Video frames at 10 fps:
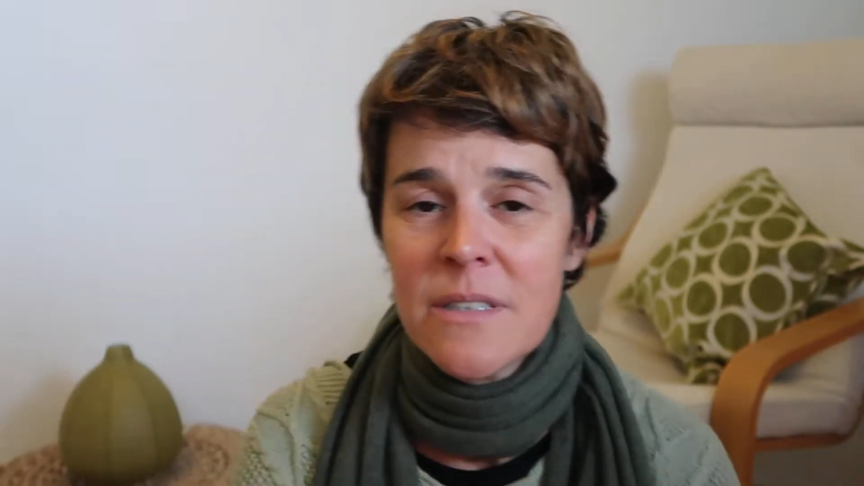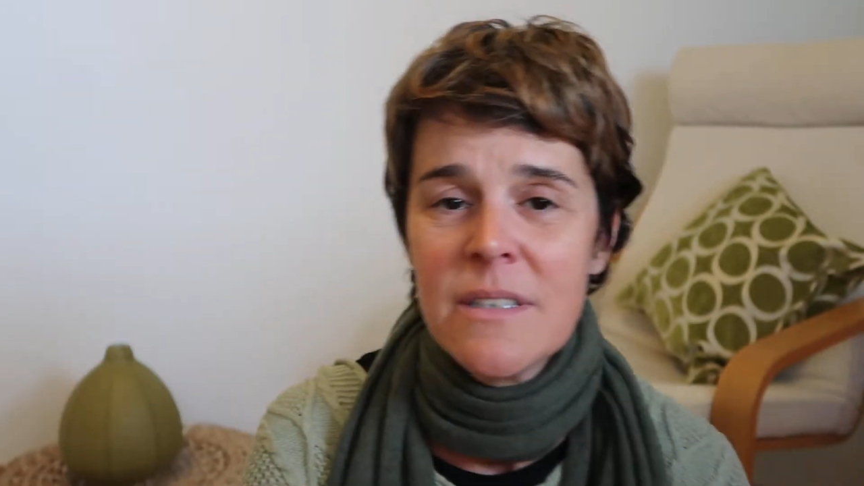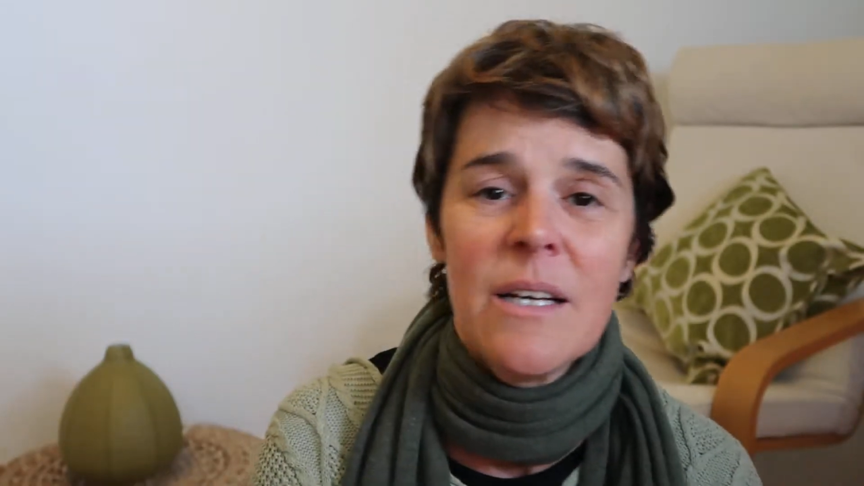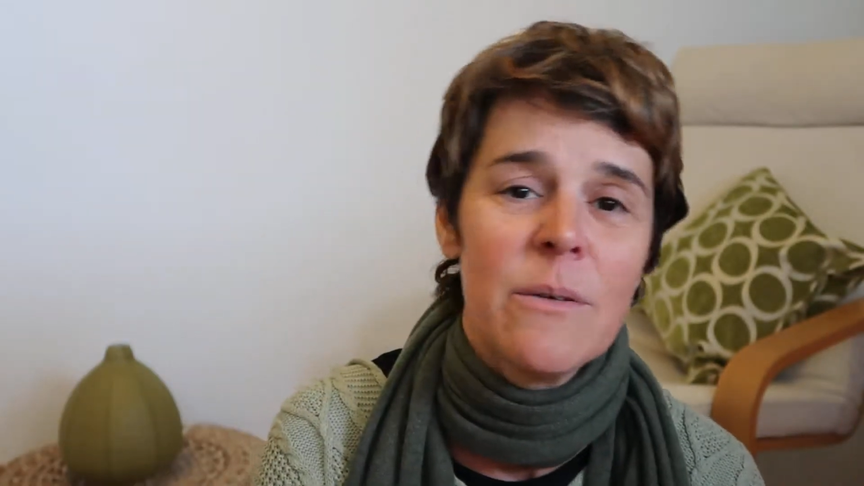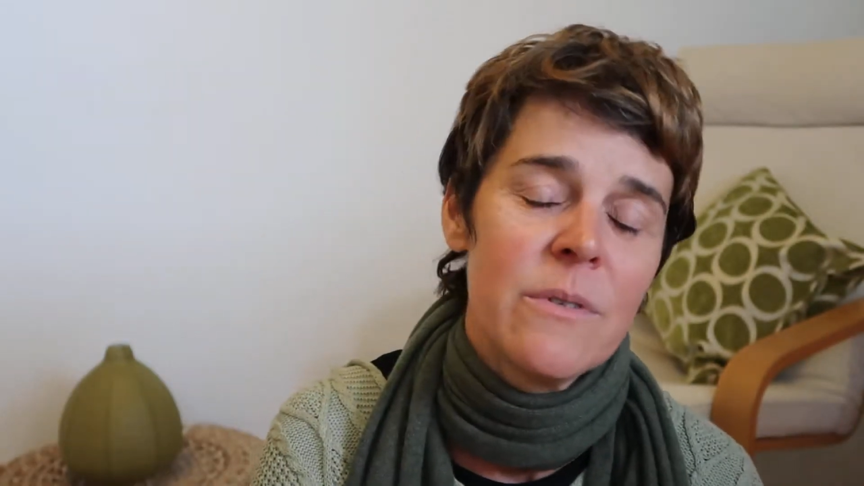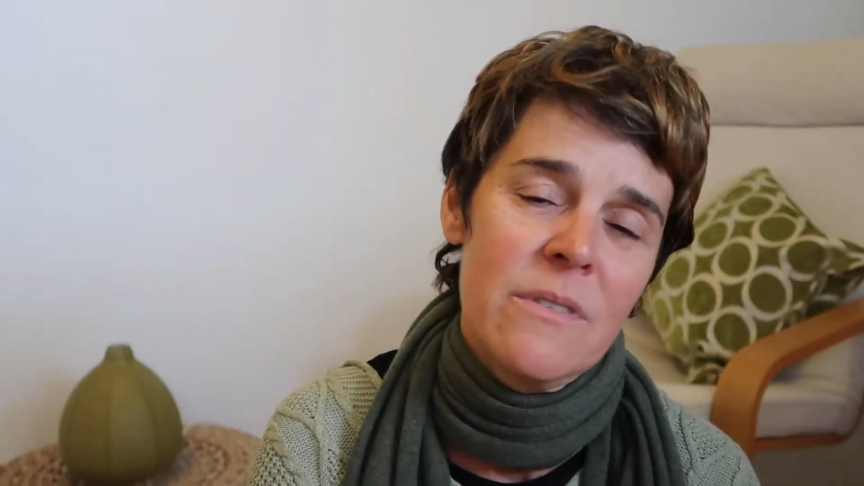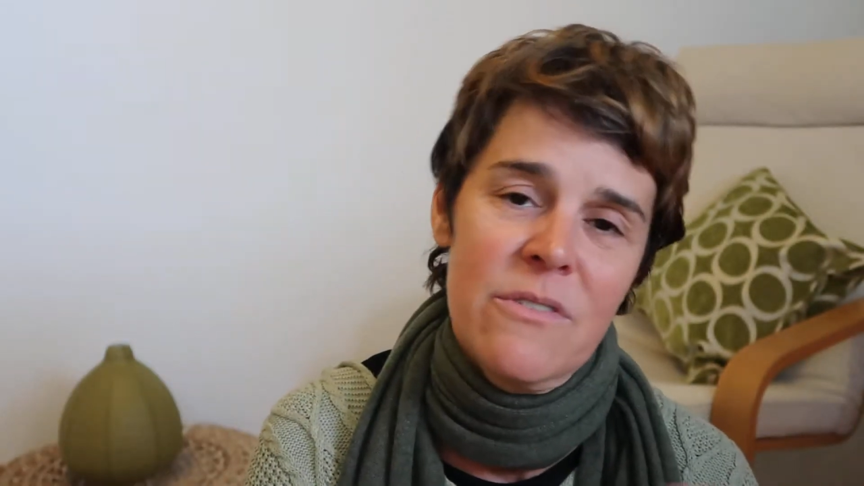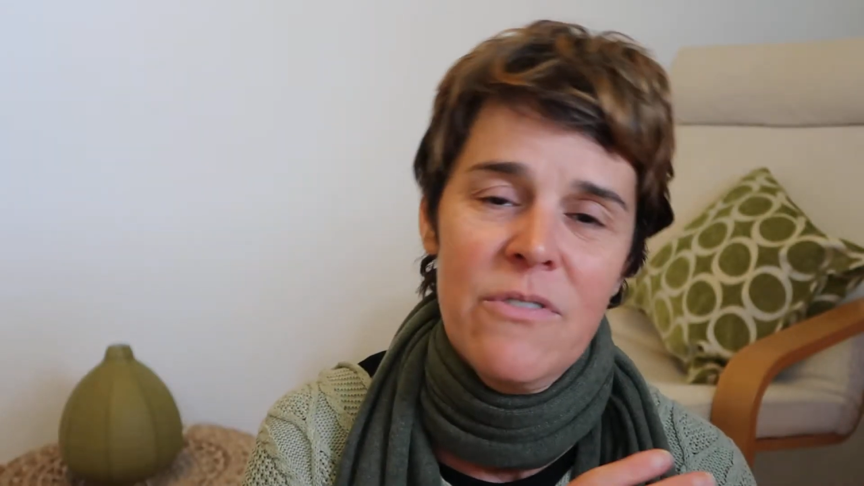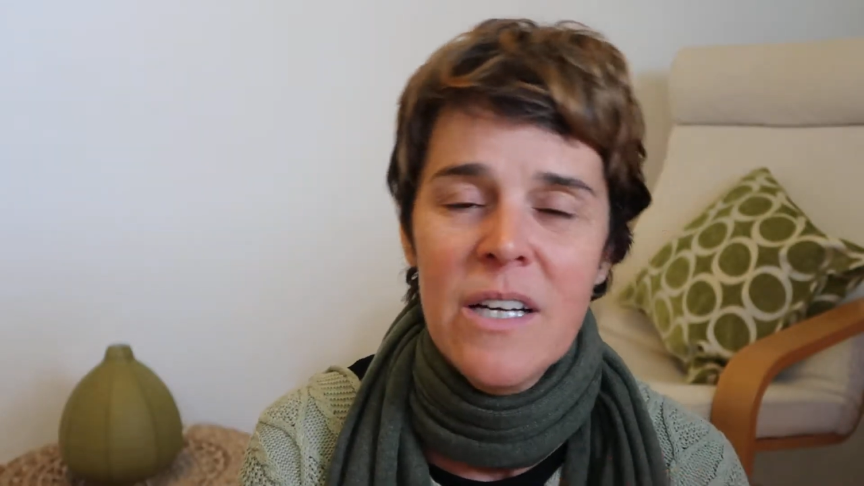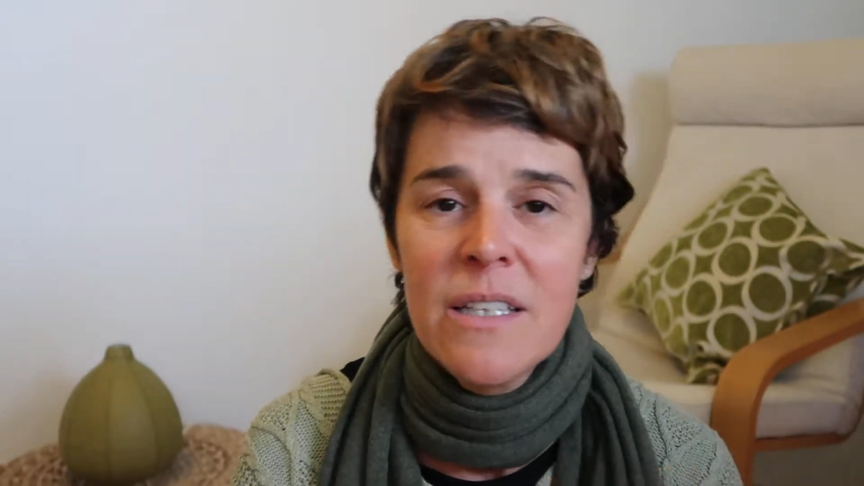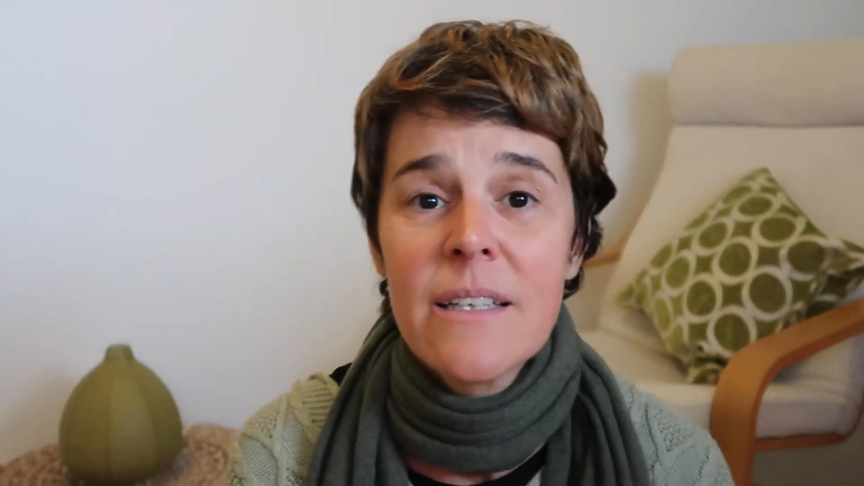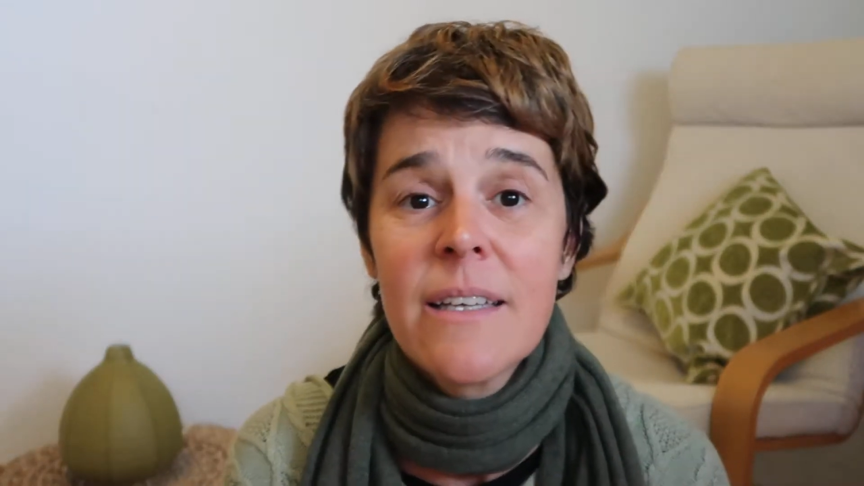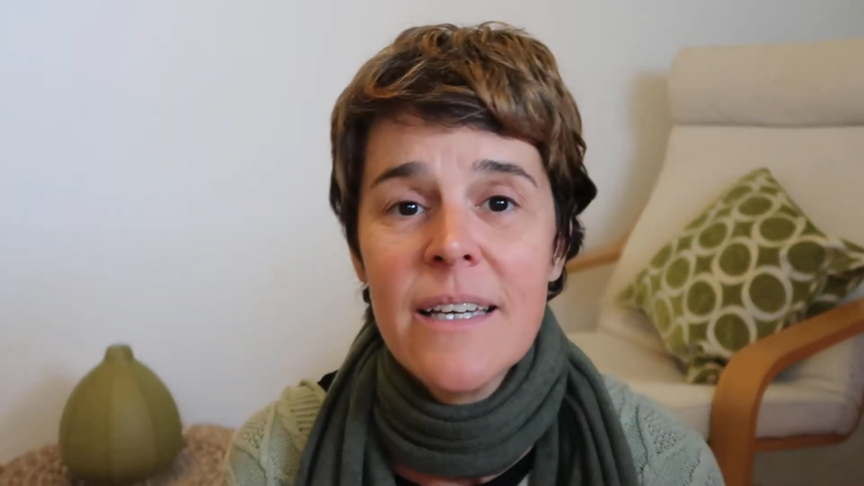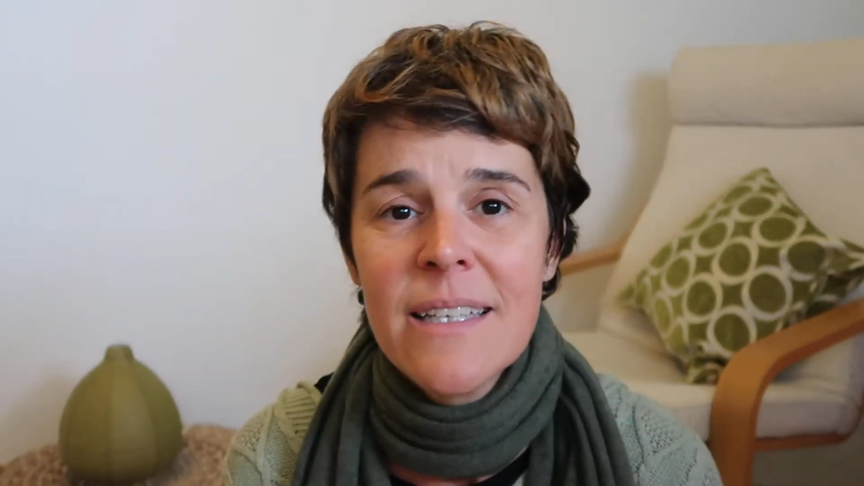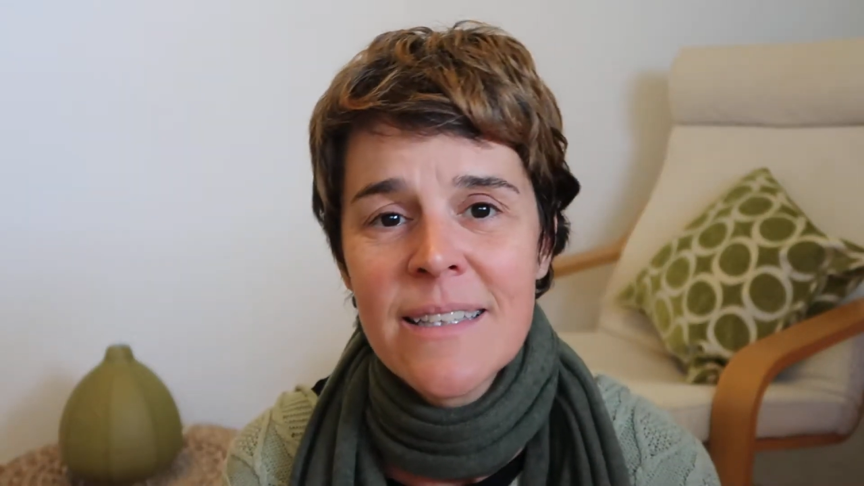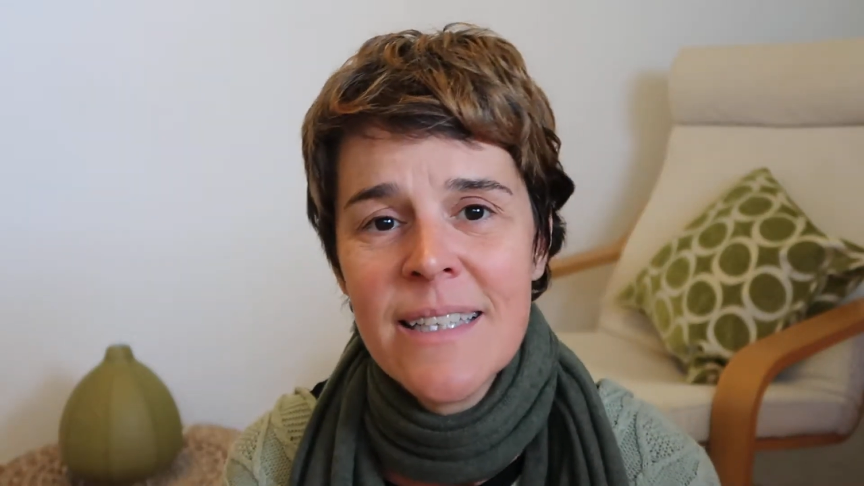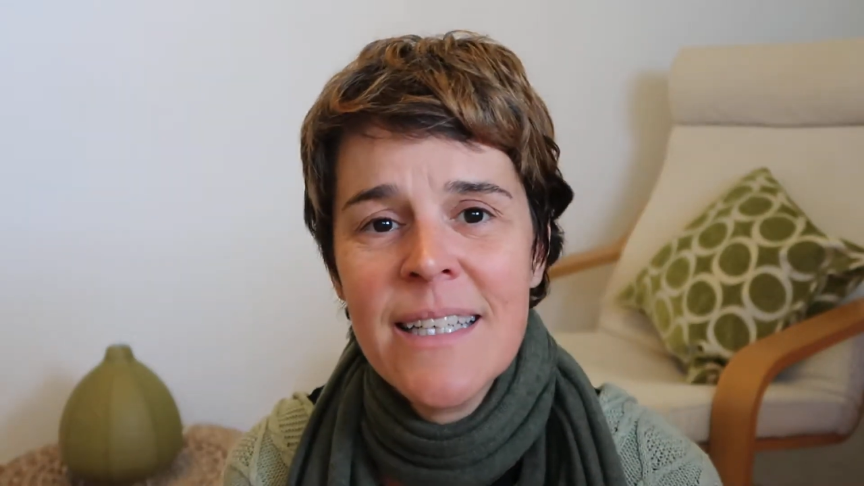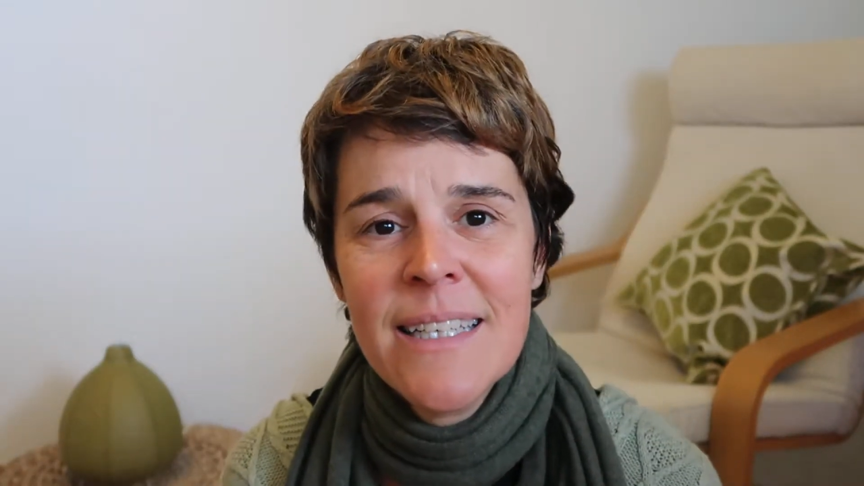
and now it's fine again.